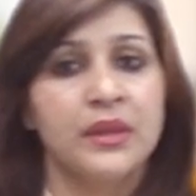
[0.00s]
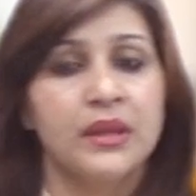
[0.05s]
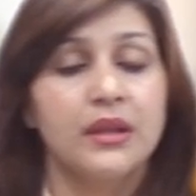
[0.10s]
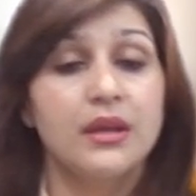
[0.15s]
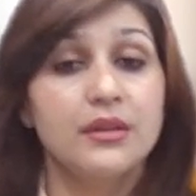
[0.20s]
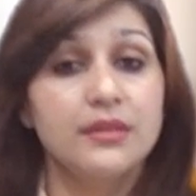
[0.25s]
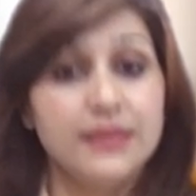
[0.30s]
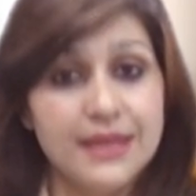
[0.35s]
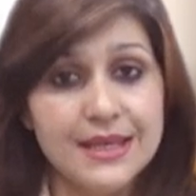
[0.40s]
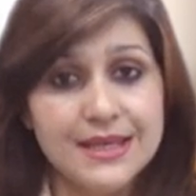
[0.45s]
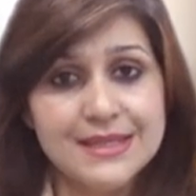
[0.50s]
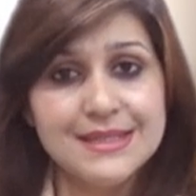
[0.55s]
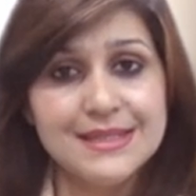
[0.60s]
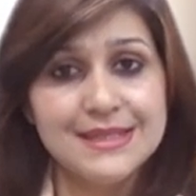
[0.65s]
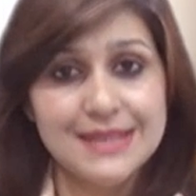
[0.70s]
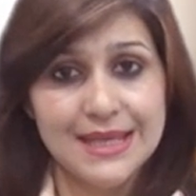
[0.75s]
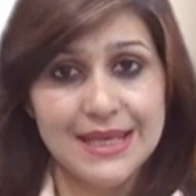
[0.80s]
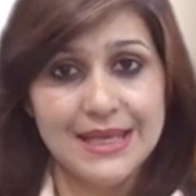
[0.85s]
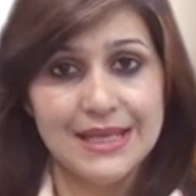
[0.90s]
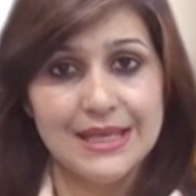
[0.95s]
Now this
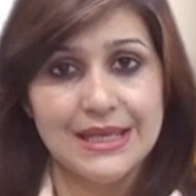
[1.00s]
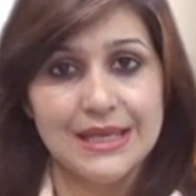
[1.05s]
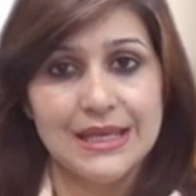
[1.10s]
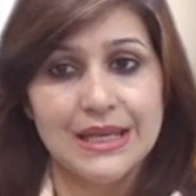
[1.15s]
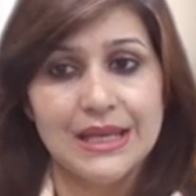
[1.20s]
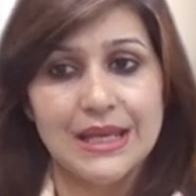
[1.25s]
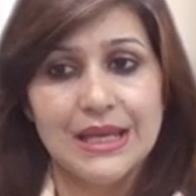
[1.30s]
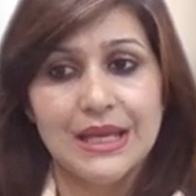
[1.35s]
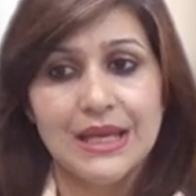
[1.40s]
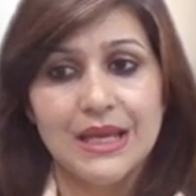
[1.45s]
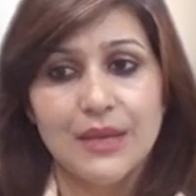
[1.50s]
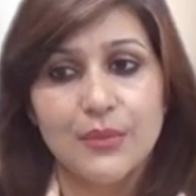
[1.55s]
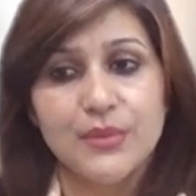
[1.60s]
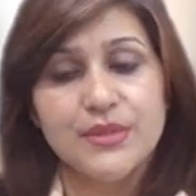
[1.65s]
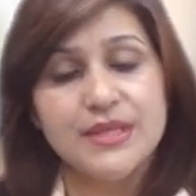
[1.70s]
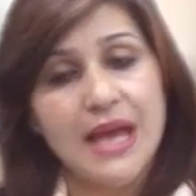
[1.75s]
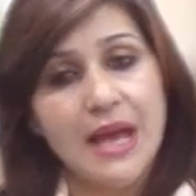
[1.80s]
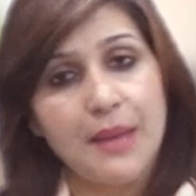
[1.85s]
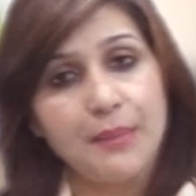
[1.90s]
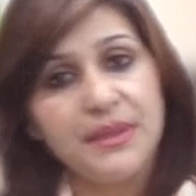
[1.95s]
scene
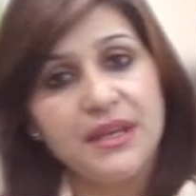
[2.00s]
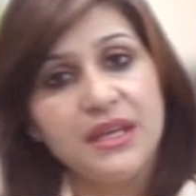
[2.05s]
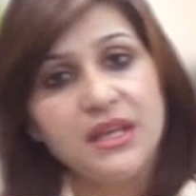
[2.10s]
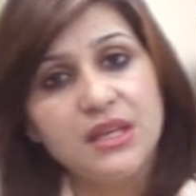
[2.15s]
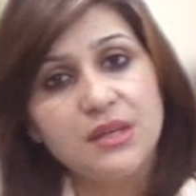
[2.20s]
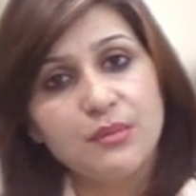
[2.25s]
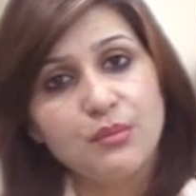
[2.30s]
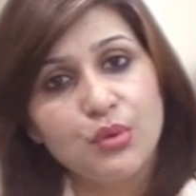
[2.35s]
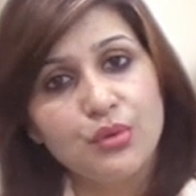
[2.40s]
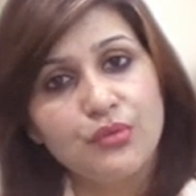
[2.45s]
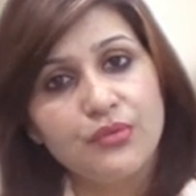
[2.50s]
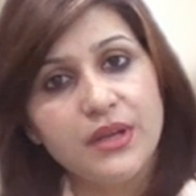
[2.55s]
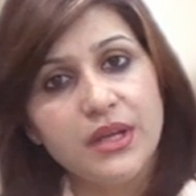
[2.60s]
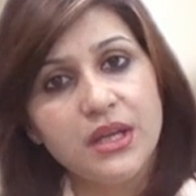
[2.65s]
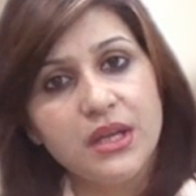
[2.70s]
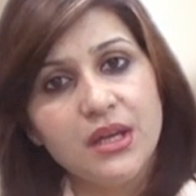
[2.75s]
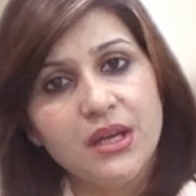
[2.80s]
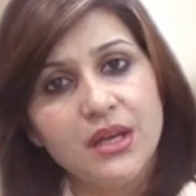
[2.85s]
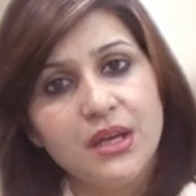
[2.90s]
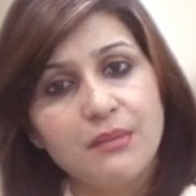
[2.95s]
was happening in a
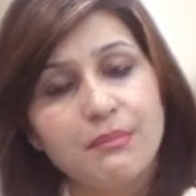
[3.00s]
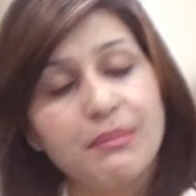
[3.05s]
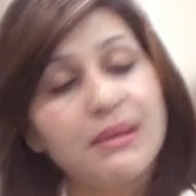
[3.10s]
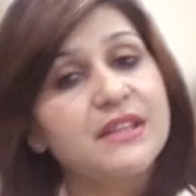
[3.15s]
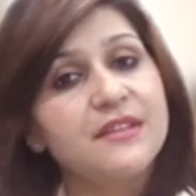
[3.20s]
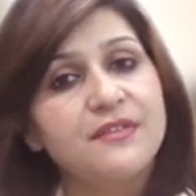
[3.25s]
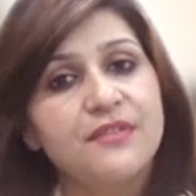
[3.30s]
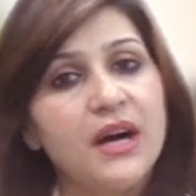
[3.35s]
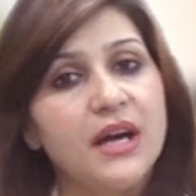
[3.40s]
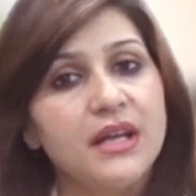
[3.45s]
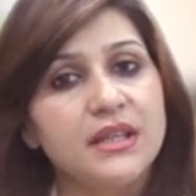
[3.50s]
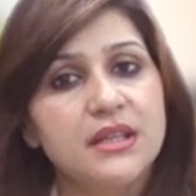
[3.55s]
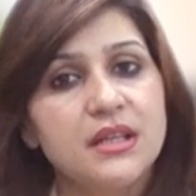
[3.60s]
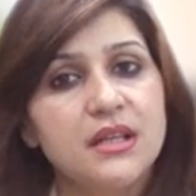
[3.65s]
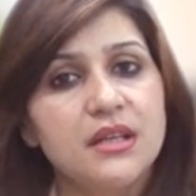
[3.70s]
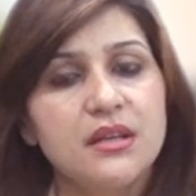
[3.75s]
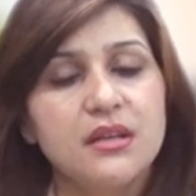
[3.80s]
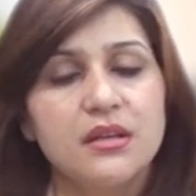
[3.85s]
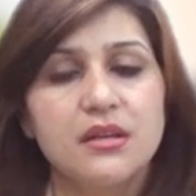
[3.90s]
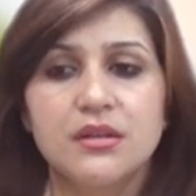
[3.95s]
movie, but the
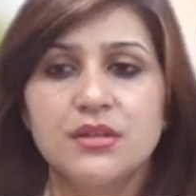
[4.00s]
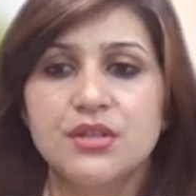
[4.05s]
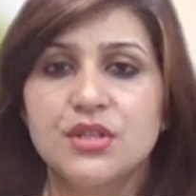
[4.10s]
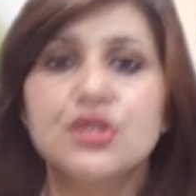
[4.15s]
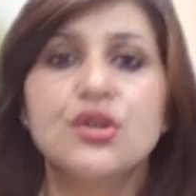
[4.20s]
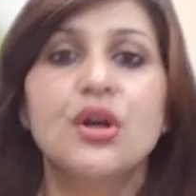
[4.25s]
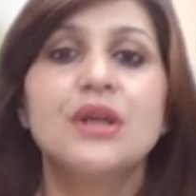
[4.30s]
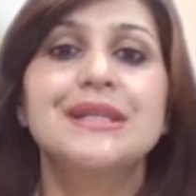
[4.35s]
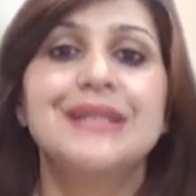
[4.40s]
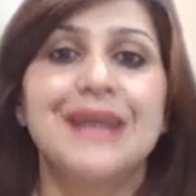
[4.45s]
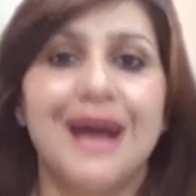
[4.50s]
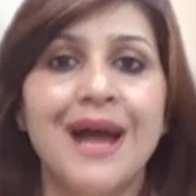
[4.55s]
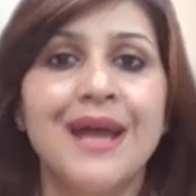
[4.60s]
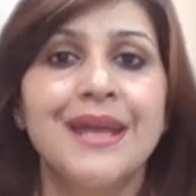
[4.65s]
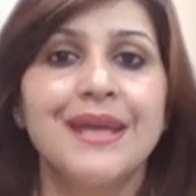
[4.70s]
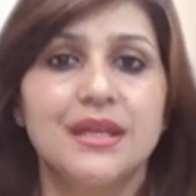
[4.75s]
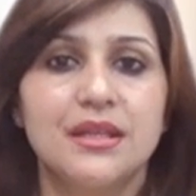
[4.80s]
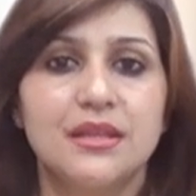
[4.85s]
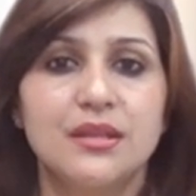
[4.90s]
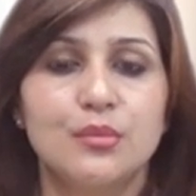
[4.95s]
father did not die
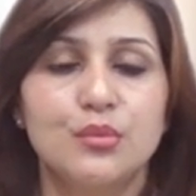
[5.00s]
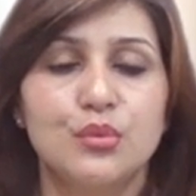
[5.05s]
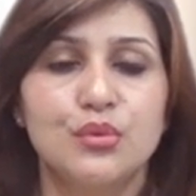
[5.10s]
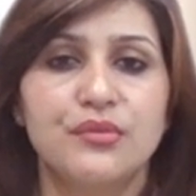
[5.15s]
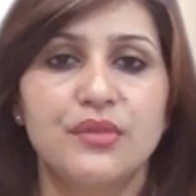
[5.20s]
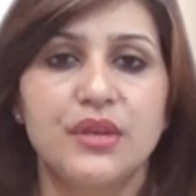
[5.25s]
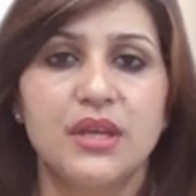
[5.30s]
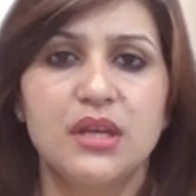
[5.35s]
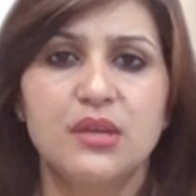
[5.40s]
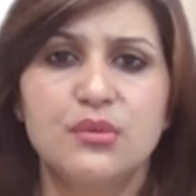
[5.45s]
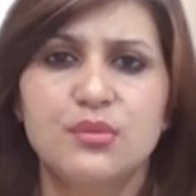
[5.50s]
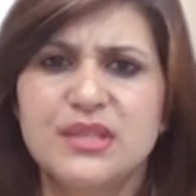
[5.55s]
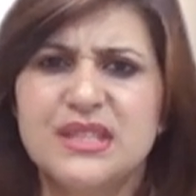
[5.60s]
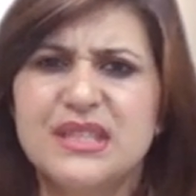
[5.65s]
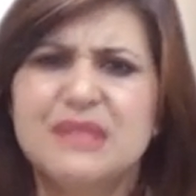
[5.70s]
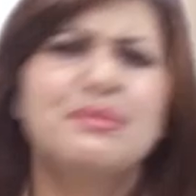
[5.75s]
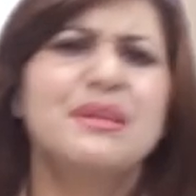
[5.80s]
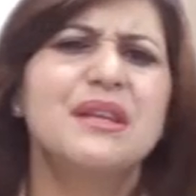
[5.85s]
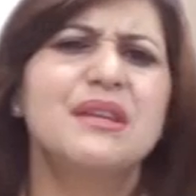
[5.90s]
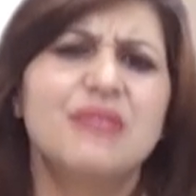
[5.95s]
in the movie. He was
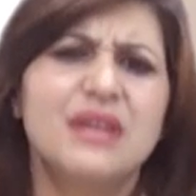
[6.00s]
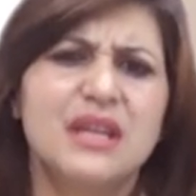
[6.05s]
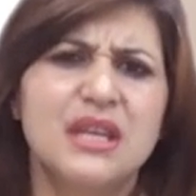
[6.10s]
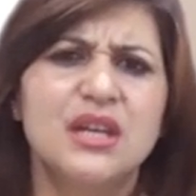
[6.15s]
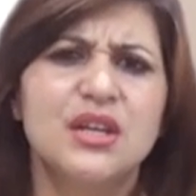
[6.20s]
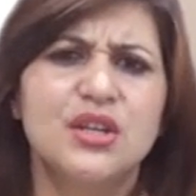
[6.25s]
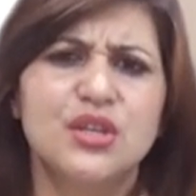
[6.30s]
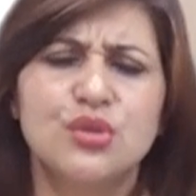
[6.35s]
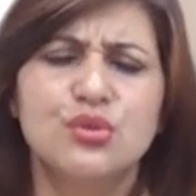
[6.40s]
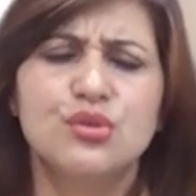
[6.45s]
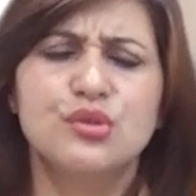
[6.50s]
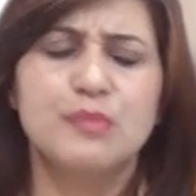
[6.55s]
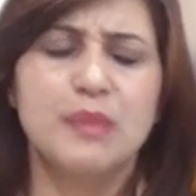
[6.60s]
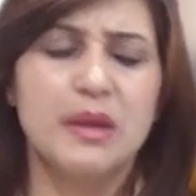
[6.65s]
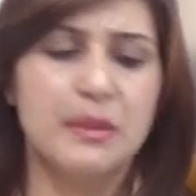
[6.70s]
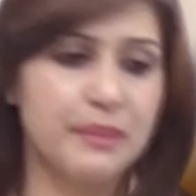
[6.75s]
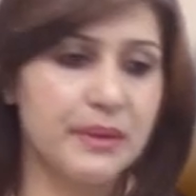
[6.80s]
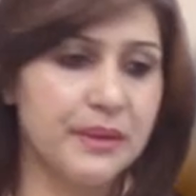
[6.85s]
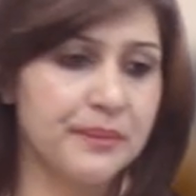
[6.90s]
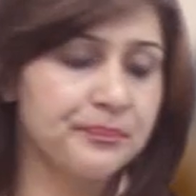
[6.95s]
simply reading a
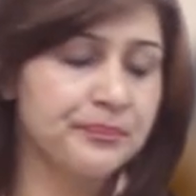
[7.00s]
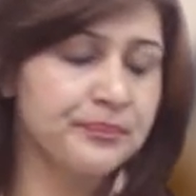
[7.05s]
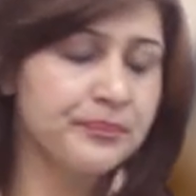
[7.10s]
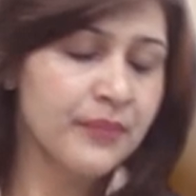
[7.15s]
newspaper.